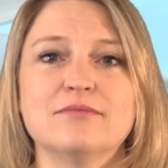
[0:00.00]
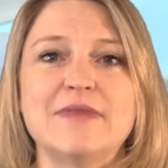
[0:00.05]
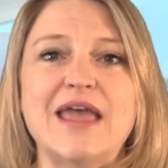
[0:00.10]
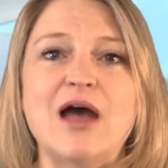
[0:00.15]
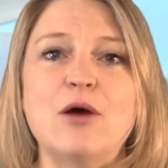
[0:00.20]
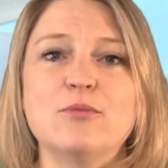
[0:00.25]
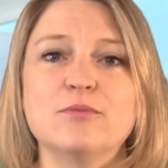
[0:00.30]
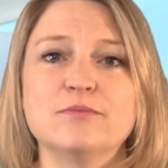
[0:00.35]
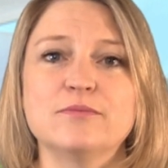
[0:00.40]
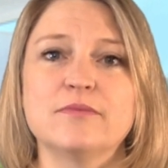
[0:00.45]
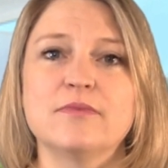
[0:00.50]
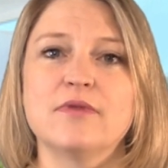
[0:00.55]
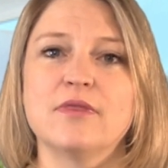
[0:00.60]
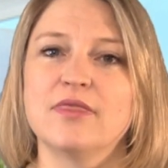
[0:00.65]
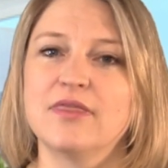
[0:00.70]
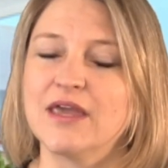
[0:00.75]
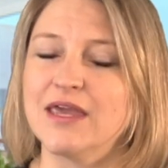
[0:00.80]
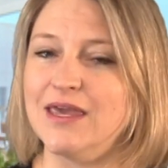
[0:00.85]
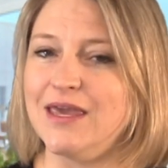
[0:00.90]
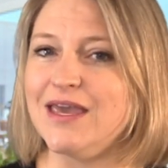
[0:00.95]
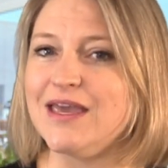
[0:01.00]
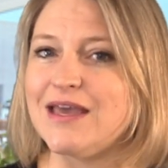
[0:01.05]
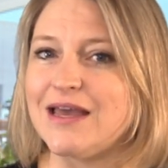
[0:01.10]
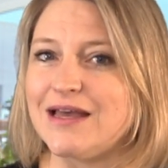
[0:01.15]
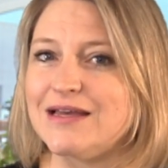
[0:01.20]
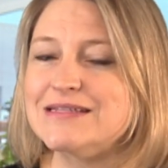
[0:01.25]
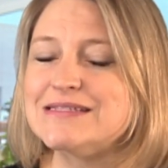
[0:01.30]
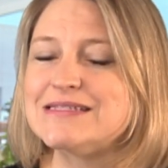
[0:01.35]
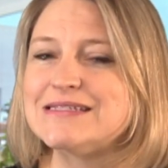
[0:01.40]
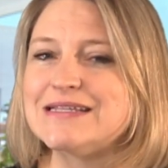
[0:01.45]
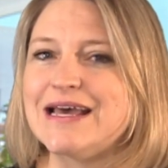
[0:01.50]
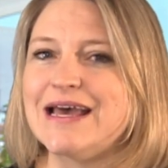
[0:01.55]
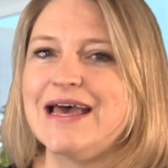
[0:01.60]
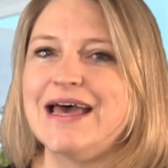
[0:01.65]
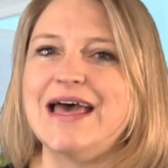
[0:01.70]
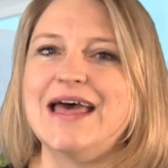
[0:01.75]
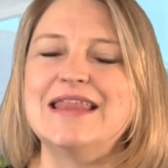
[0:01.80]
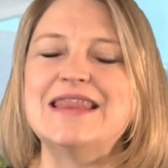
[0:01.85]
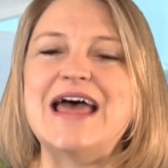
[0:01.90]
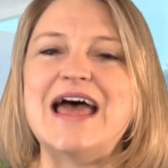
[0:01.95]
Now, the key is
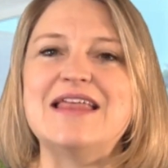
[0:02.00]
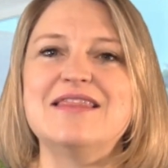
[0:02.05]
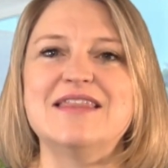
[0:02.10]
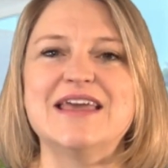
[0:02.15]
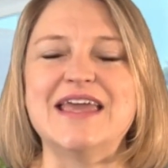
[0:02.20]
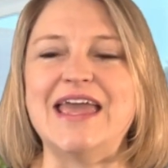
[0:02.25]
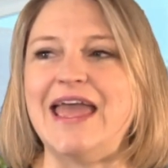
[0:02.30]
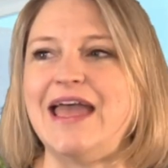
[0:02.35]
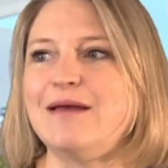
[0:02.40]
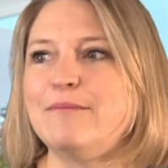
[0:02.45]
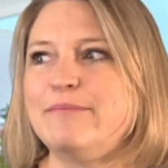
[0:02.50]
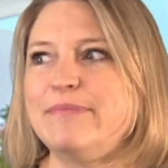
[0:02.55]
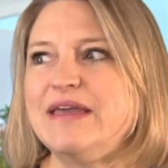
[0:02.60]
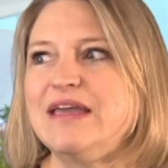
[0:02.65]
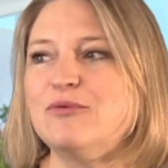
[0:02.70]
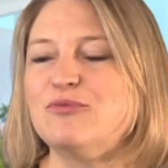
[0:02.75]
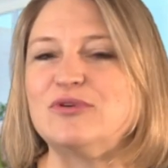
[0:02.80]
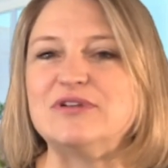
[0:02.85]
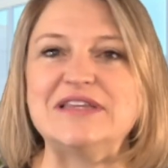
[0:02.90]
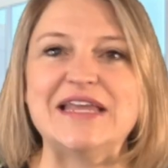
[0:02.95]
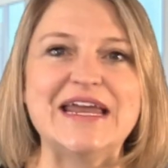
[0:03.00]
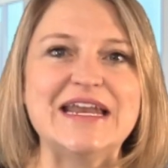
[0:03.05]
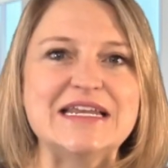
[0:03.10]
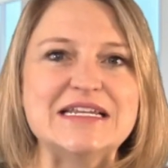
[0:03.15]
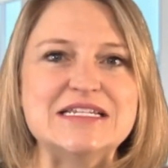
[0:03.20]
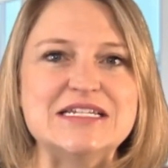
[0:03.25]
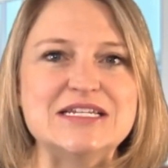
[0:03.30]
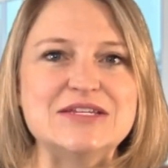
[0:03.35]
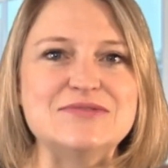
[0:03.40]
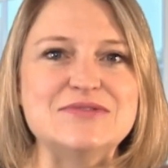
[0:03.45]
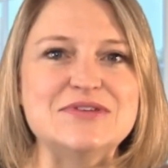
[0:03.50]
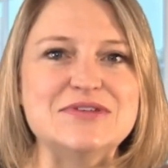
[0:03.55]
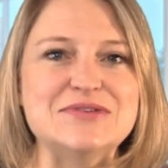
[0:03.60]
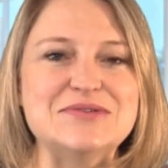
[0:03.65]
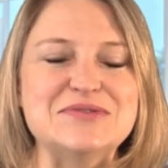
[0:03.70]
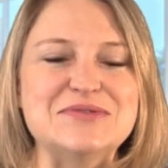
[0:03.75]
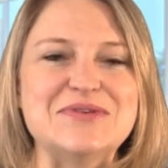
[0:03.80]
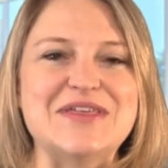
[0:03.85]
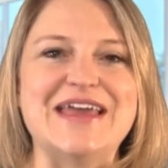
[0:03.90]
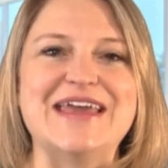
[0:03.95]
that they can't be related to
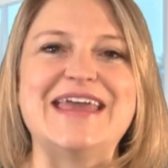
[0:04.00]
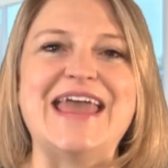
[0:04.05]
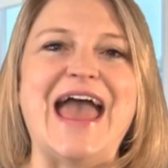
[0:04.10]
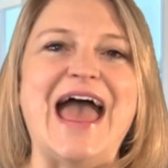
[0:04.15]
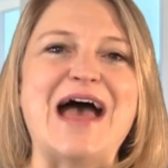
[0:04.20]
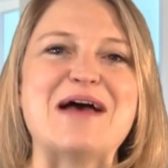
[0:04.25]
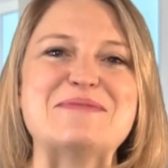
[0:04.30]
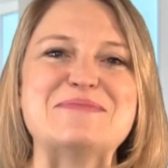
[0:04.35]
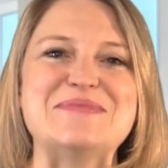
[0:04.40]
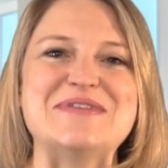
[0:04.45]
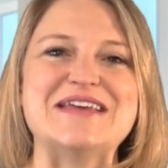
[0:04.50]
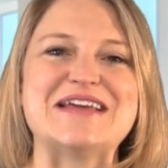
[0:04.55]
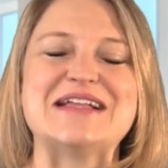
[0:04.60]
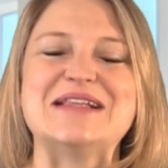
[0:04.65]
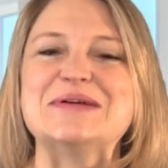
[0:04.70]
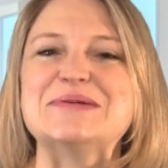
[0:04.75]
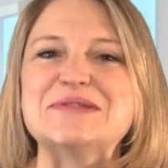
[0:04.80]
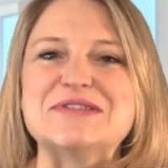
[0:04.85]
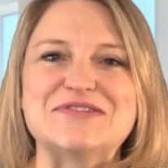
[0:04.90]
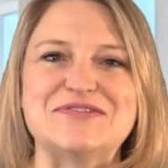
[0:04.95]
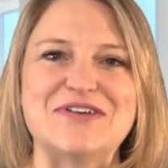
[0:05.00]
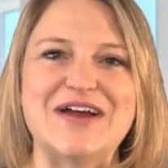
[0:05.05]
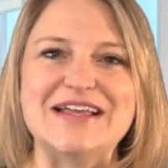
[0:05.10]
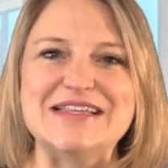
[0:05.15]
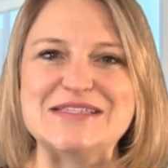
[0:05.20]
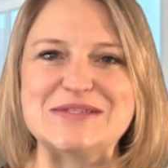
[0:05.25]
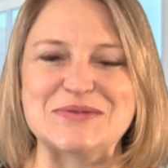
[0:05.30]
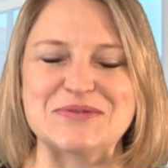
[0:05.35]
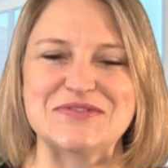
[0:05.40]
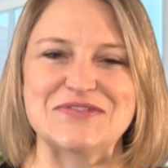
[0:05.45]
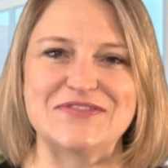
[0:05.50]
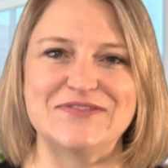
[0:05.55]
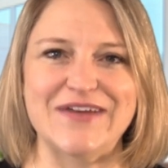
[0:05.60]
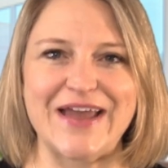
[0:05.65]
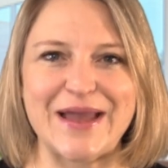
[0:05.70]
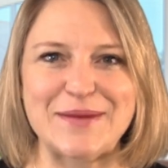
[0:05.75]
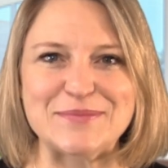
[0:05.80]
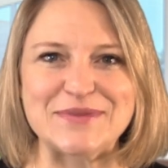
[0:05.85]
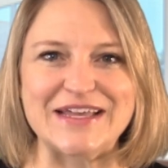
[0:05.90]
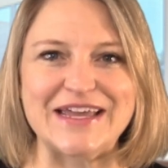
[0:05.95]
you, they can't be close friends or
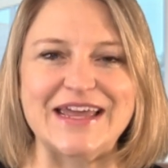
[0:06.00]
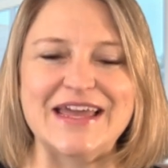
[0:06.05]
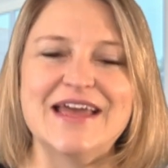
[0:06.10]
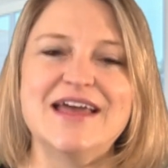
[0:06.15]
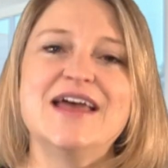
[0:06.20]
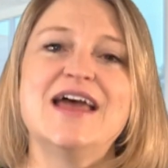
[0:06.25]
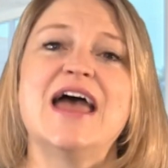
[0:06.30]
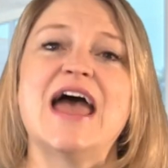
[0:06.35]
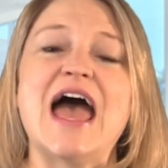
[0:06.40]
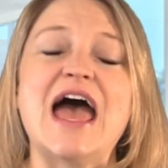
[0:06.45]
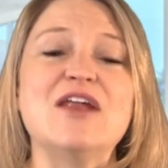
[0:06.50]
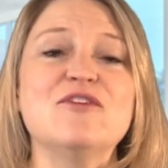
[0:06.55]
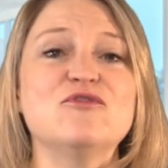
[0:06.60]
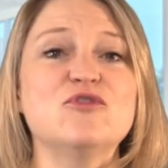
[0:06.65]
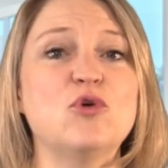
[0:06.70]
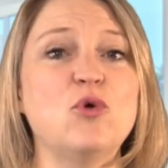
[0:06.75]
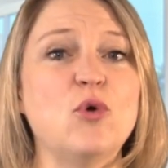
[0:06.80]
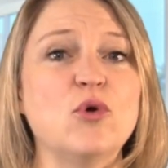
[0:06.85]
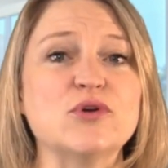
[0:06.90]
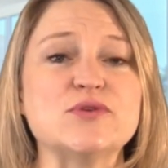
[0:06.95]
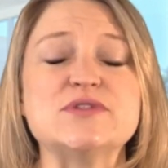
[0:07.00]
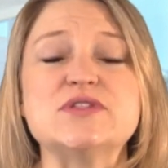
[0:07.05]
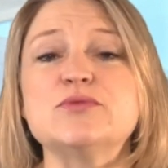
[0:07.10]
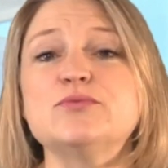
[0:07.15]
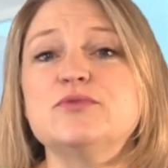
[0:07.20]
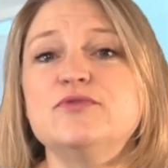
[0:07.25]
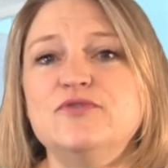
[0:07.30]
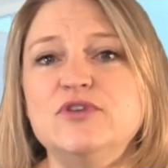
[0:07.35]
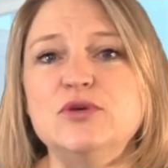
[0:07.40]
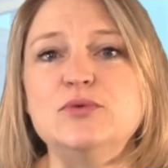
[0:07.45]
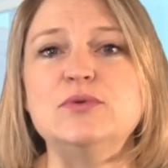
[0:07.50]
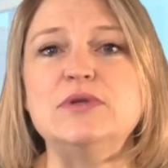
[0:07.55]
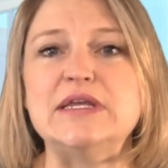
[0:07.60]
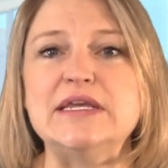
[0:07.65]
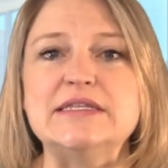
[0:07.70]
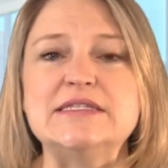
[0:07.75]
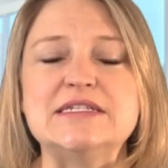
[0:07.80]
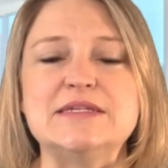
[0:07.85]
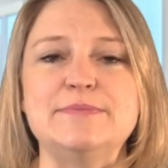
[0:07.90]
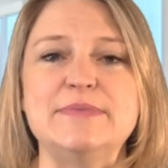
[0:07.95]
family, and of course, the review
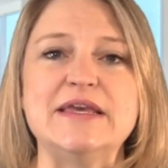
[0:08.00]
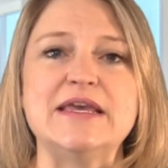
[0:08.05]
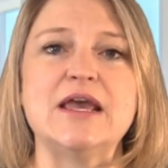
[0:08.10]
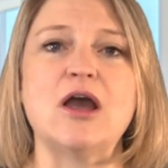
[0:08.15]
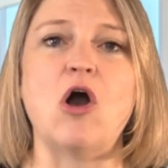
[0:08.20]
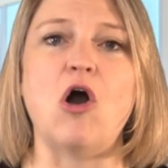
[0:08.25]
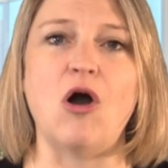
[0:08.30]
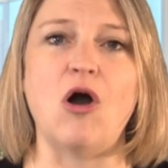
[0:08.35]
needs to be